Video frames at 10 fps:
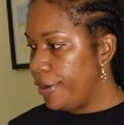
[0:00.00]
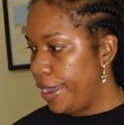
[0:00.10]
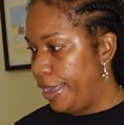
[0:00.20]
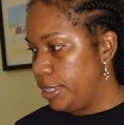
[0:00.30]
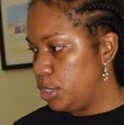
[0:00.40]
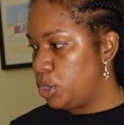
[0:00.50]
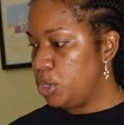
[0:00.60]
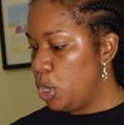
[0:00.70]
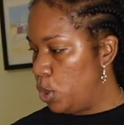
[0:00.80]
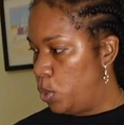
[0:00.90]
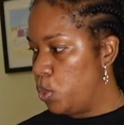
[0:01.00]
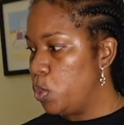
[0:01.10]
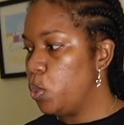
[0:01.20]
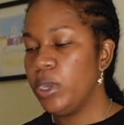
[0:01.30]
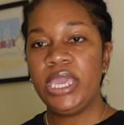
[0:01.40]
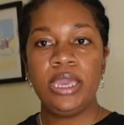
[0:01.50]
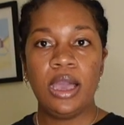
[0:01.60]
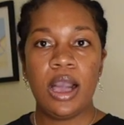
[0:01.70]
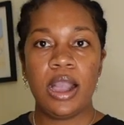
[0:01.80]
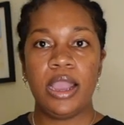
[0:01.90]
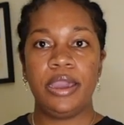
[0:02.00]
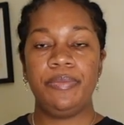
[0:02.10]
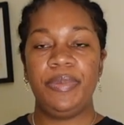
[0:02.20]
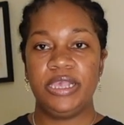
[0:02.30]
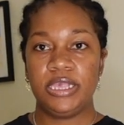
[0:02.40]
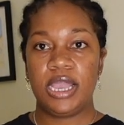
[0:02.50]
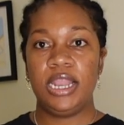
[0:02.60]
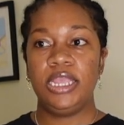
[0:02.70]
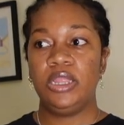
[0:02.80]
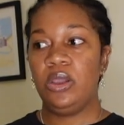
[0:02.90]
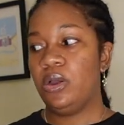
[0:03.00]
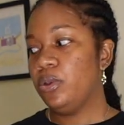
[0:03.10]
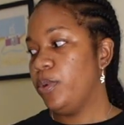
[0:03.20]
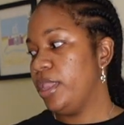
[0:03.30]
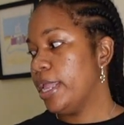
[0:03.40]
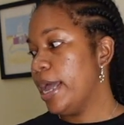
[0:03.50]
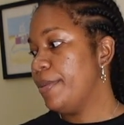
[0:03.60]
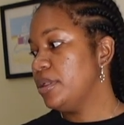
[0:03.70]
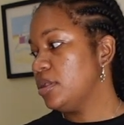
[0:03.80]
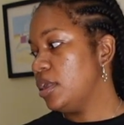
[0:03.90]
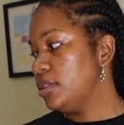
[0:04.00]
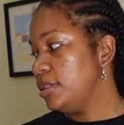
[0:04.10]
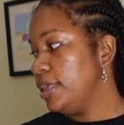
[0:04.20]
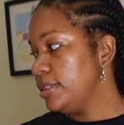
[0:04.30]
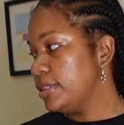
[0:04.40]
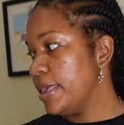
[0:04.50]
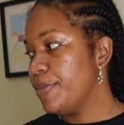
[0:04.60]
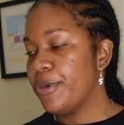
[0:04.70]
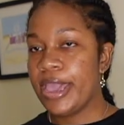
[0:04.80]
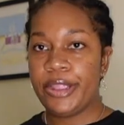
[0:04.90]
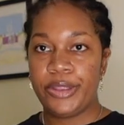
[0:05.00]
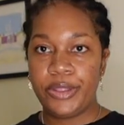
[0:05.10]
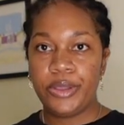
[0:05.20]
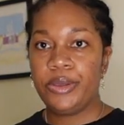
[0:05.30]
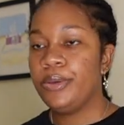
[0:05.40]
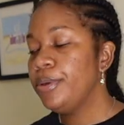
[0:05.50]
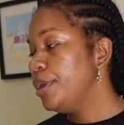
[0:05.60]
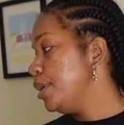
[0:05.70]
right, so we are basically done with the Amazon things them right now.